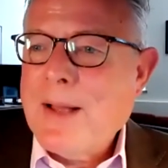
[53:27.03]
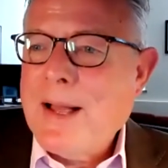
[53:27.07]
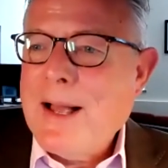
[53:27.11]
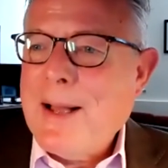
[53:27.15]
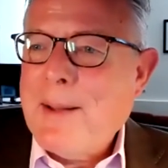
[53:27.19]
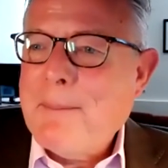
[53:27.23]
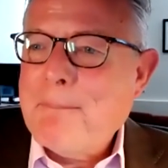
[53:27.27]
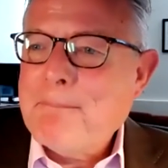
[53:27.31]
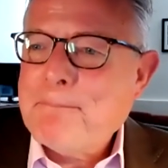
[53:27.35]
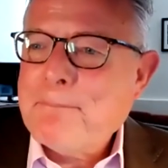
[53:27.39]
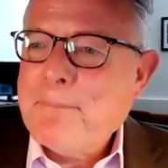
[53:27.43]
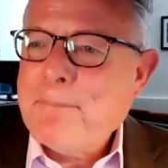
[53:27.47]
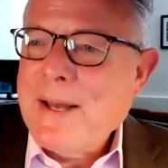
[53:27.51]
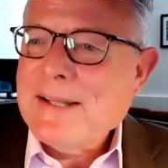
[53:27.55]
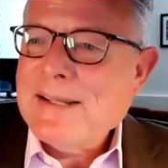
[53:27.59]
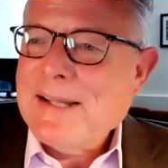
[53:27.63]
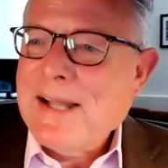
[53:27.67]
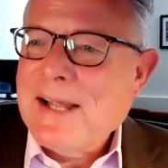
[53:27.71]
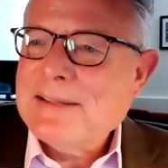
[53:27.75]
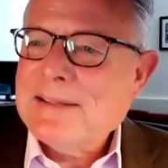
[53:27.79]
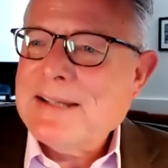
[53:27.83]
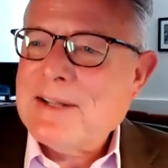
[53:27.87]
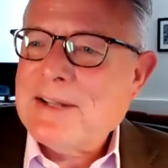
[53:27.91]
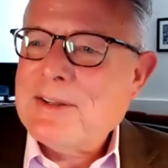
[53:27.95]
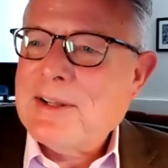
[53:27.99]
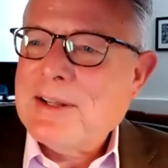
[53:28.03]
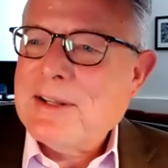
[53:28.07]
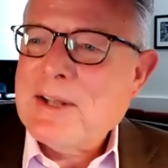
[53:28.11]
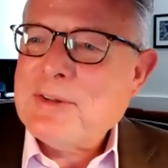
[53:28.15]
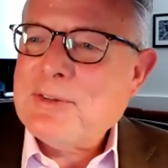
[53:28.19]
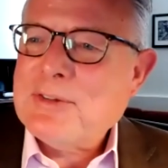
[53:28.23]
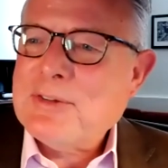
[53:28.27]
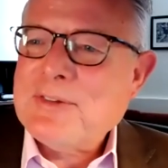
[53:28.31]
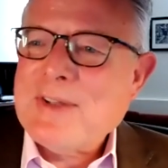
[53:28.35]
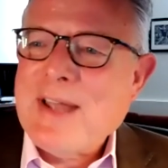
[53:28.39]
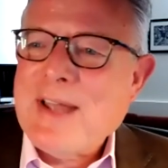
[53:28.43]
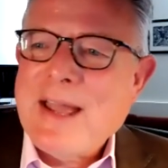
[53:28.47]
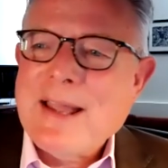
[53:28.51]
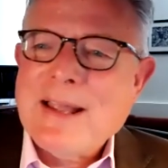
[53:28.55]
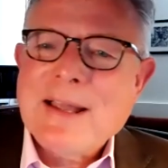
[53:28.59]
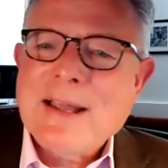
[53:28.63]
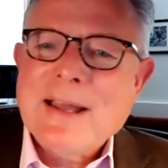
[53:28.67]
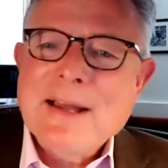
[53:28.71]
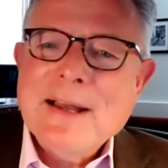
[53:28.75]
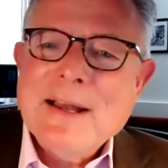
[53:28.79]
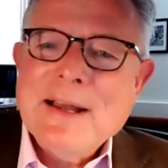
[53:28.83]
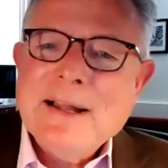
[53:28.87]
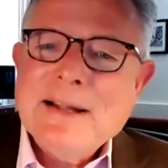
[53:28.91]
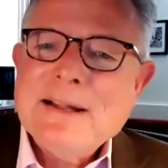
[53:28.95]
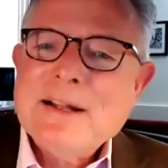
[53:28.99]
Um, but let, let's take
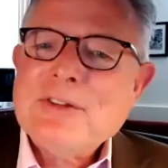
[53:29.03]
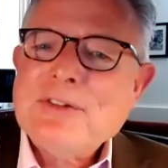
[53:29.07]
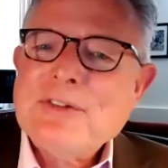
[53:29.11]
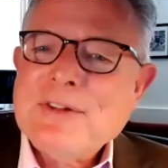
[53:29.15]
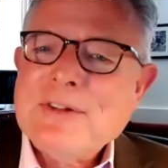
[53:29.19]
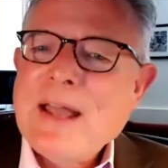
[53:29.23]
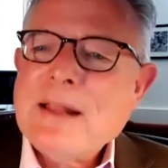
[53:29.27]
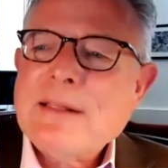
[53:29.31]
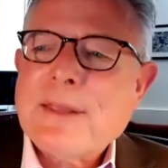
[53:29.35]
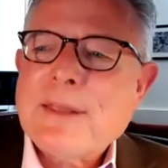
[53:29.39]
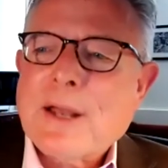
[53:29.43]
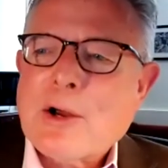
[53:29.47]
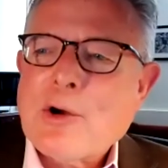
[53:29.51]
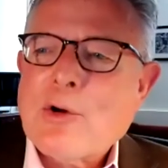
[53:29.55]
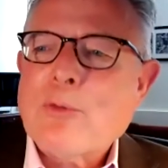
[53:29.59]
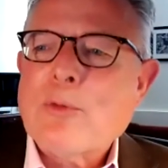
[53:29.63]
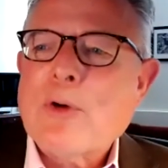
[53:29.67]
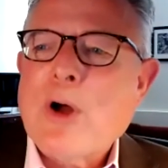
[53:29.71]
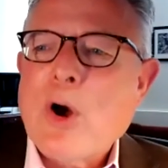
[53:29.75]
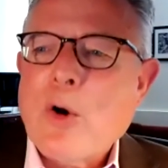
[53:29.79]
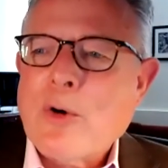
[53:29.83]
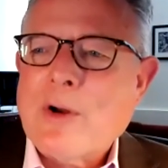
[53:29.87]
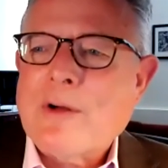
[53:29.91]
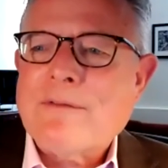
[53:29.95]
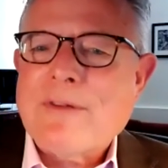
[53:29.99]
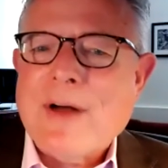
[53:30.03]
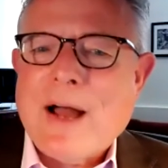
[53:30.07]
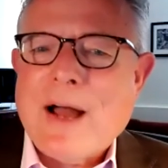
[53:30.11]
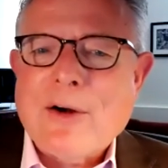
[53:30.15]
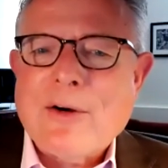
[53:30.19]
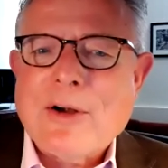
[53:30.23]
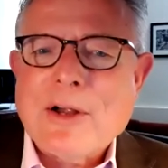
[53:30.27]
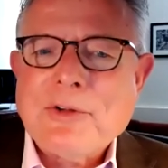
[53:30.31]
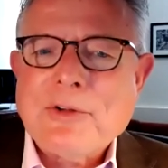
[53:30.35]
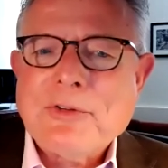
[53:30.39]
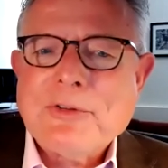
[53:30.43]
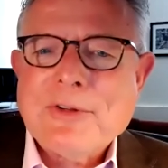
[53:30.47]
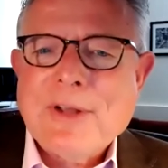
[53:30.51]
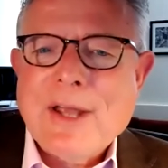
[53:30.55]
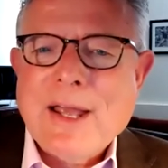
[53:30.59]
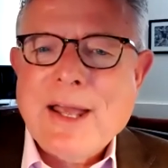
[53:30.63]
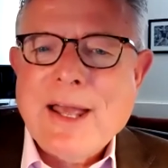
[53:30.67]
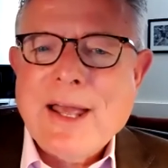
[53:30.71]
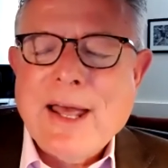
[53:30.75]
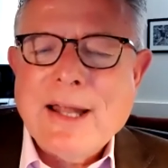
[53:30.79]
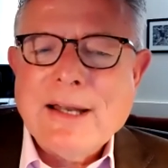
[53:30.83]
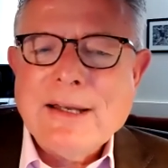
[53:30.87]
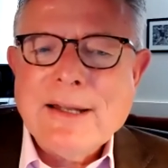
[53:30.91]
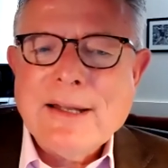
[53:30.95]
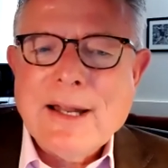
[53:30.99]
let's take the coronavirus,
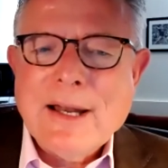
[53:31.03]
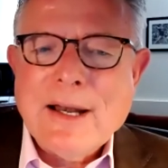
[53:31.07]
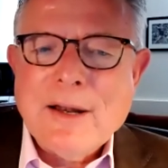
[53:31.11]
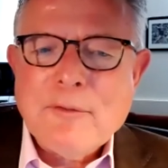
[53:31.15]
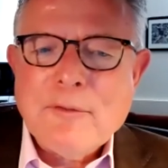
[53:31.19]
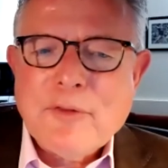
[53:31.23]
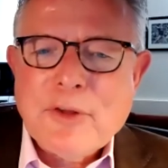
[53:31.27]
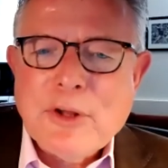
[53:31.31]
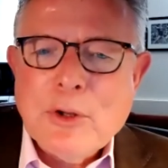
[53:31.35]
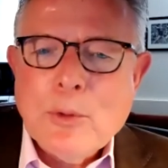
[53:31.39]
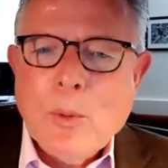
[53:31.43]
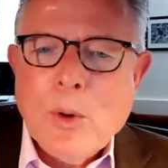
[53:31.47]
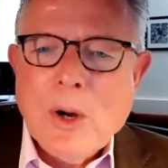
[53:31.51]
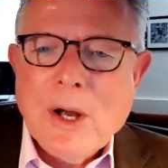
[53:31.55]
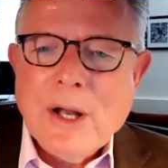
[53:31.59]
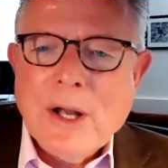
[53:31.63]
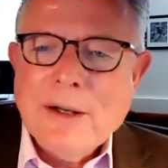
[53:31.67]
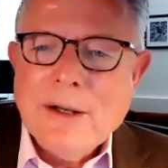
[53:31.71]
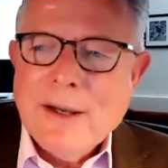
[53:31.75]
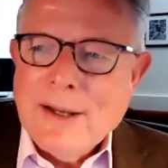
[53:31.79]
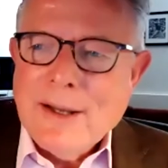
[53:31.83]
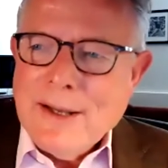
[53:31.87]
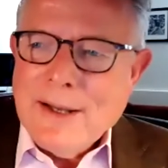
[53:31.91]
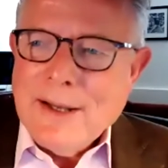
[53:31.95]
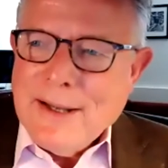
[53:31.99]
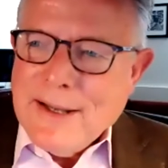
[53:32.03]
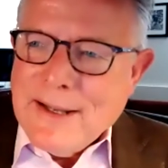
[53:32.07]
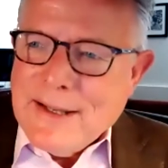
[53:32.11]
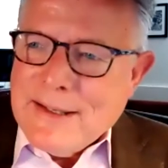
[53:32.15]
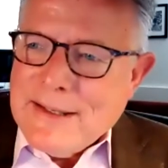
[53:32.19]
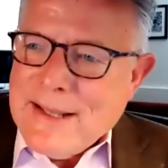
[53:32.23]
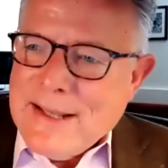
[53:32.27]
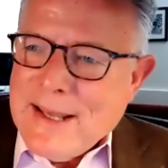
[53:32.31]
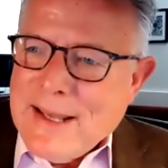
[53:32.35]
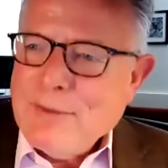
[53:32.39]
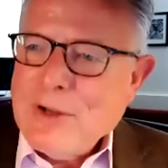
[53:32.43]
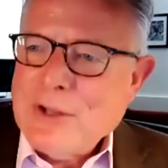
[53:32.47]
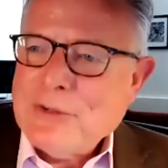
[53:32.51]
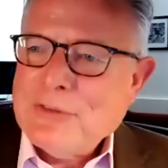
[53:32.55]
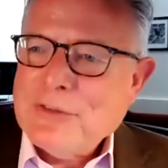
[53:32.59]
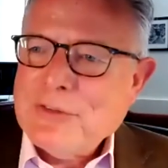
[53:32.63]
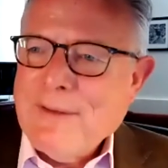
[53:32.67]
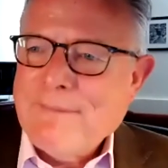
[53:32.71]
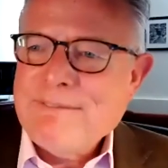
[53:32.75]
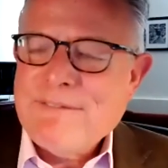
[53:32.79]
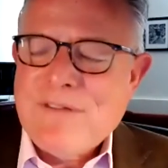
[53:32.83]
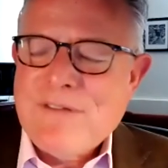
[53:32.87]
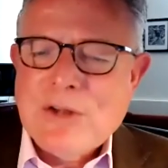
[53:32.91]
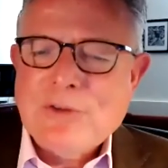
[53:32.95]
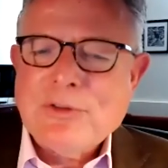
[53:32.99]
and, and if you would give us a
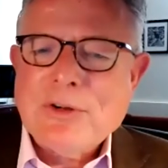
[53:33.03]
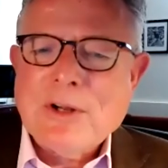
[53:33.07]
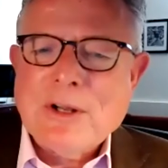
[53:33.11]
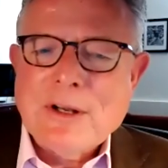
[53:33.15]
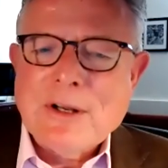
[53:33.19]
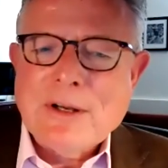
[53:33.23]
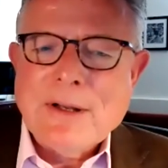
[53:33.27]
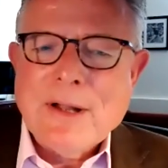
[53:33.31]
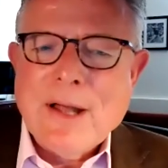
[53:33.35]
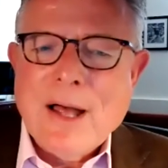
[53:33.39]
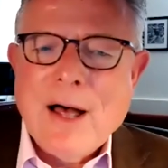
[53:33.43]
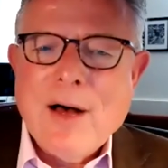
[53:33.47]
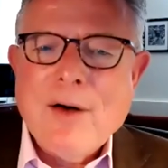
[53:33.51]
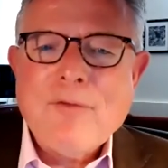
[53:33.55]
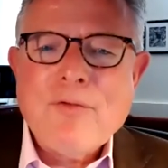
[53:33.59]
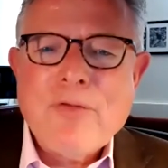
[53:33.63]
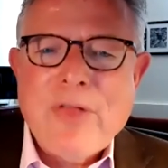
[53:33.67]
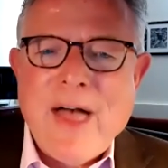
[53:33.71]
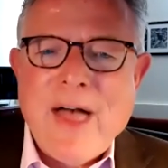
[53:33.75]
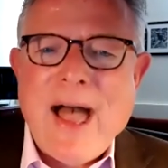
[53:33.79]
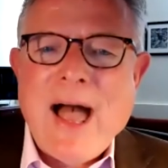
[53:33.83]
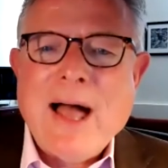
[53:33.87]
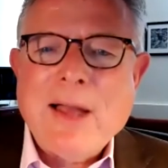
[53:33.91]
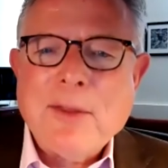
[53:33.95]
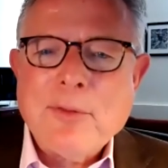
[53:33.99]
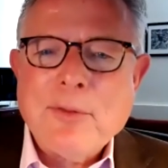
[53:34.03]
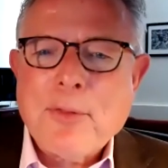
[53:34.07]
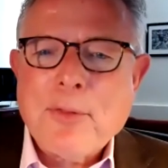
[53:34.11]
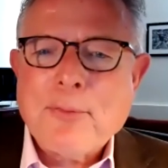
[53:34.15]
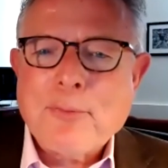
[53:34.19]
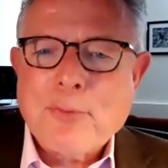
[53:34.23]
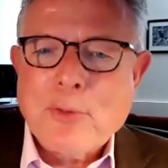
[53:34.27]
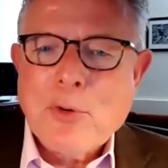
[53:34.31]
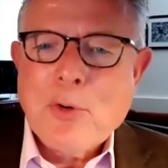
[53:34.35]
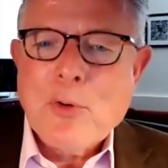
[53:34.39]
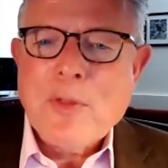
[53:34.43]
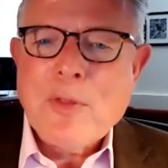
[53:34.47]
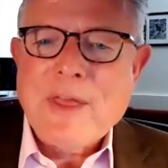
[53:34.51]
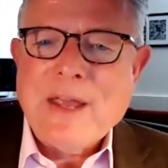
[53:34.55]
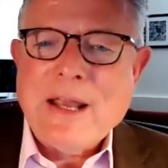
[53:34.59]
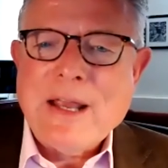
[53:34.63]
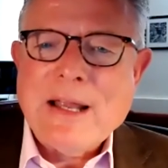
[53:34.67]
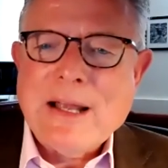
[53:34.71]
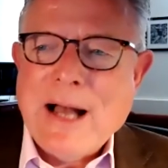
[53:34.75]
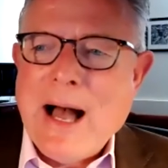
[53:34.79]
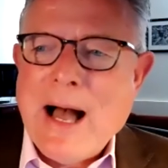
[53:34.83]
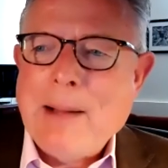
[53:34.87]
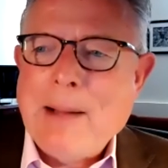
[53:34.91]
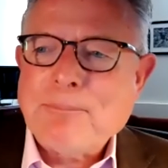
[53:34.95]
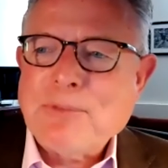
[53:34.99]
vision of that through the
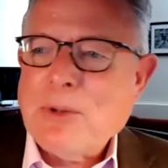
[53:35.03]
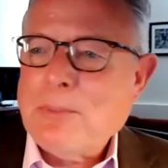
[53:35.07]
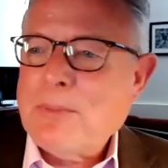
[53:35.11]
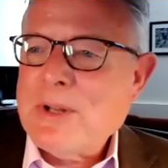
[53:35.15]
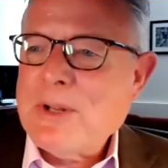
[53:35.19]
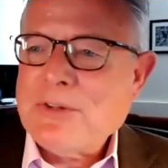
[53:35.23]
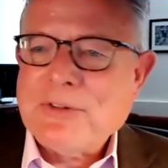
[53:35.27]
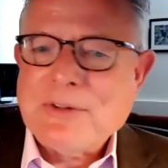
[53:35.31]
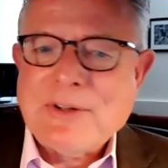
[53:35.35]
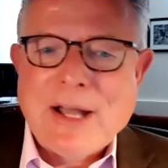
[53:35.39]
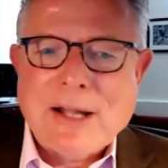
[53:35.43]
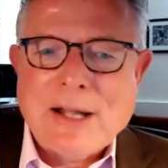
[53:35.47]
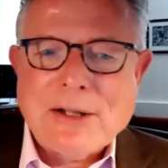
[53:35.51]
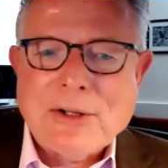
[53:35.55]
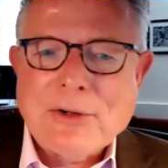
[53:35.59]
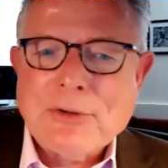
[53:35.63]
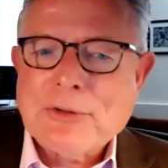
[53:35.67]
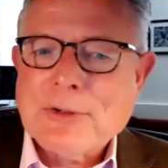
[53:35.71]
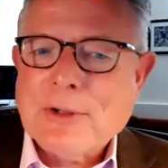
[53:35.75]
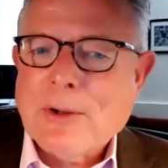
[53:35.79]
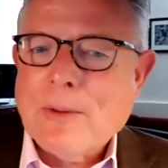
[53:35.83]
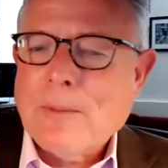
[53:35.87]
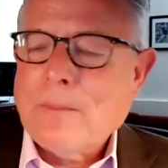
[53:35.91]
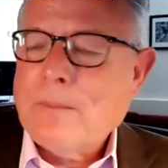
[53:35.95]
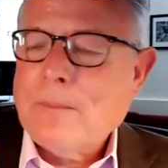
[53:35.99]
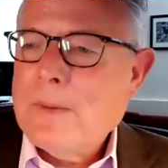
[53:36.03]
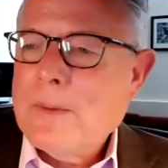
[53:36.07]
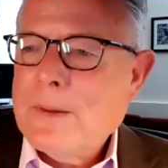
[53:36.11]
Optimist telescope.